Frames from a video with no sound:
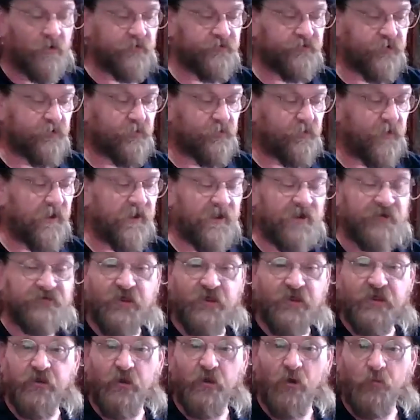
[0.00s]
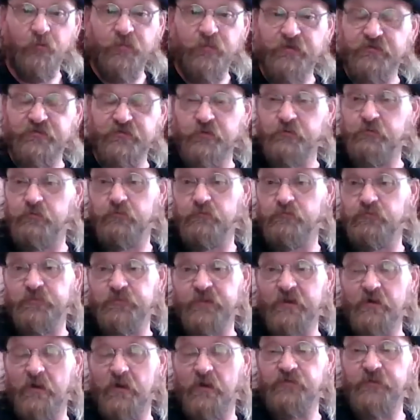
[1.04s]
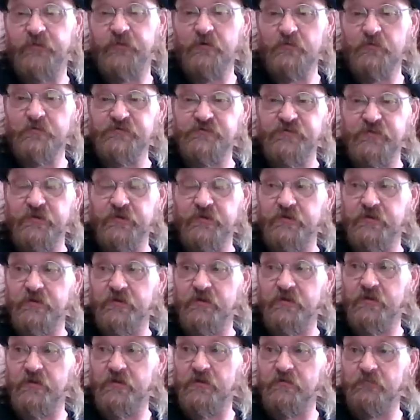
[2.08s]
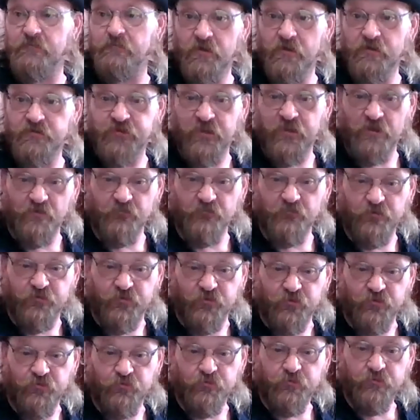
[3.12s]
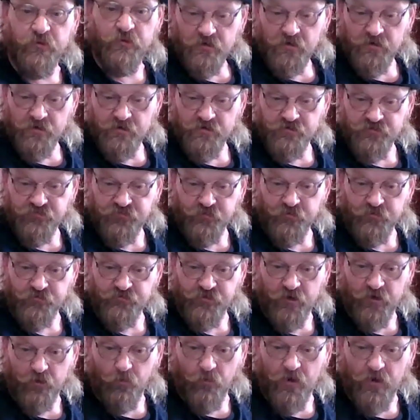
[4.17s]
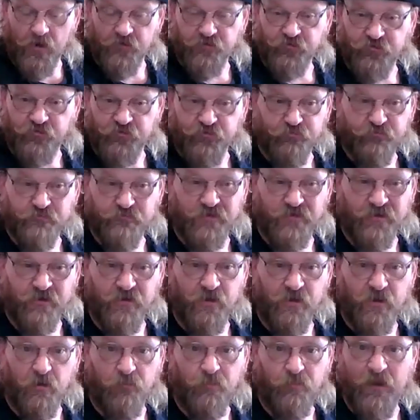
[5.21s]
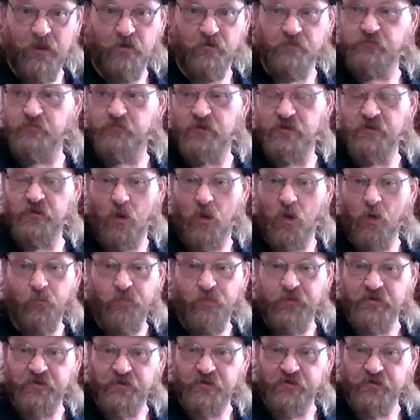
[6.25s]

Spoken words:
dude, anti-opiate. Dude, there was a television series I watched about opiate